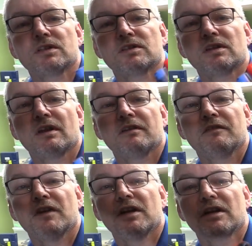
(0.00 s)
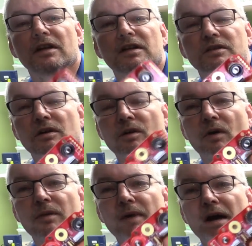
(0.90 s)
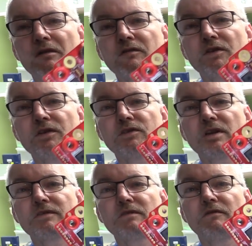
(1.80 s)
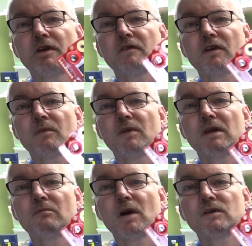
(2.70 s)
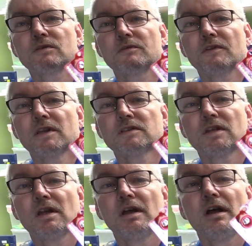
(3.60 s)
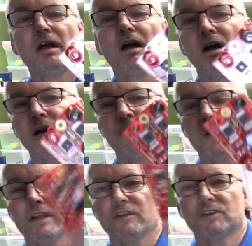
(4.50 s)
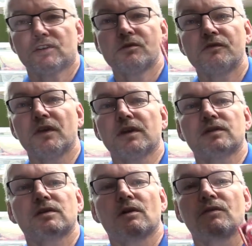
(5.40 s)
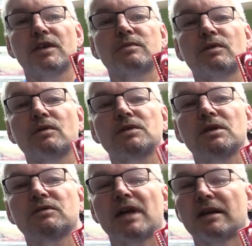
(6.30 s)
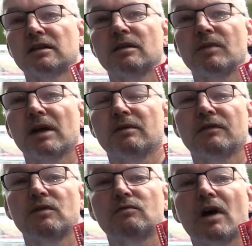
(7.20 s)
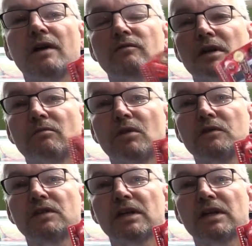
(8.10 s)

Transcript: It's an Infineon, and it's got quite powerful. You can drive some very, very big motors with this. And I've got two of these, so these would also technically be able, if you run them both